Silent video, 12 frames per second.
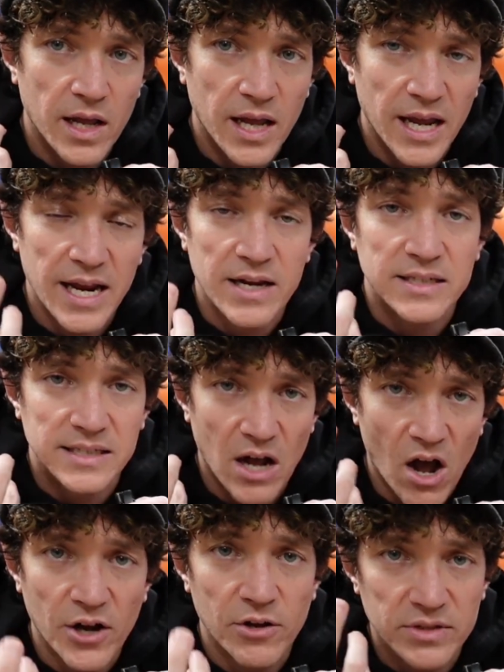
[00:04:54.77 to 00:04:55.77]
it
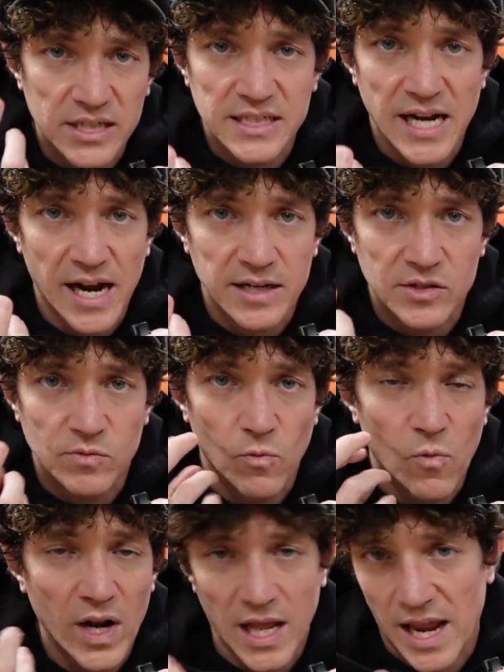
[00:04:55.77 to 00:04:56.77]
auto detects
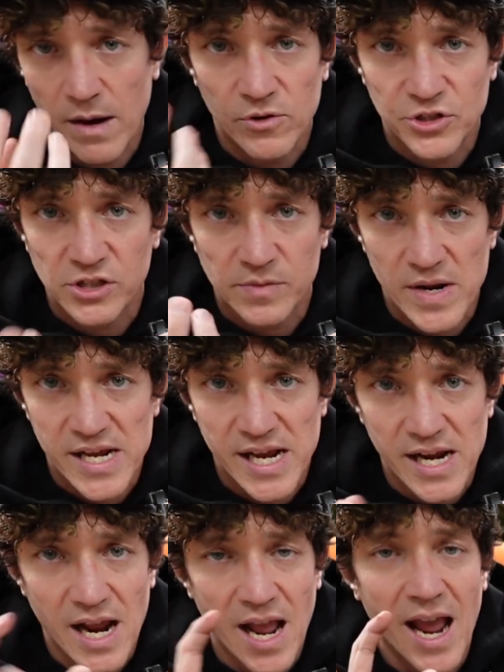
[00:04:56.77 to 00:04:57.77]
what language you're
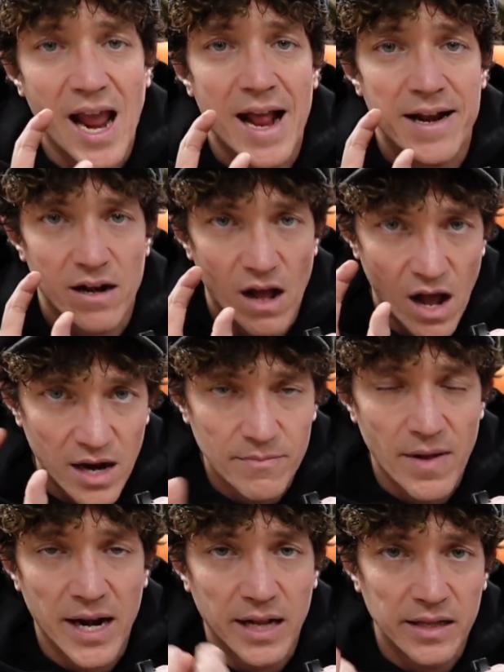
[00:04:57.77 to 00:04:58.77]
speaking and it
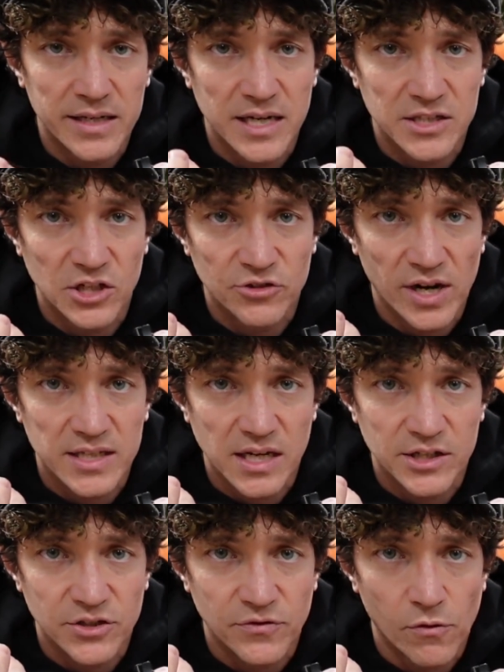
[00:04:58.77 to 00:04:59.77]
automatically does the
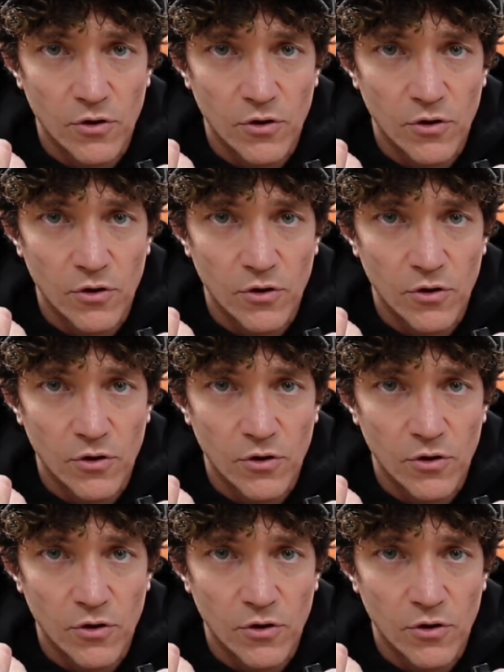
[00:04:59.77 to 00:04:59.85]
translation for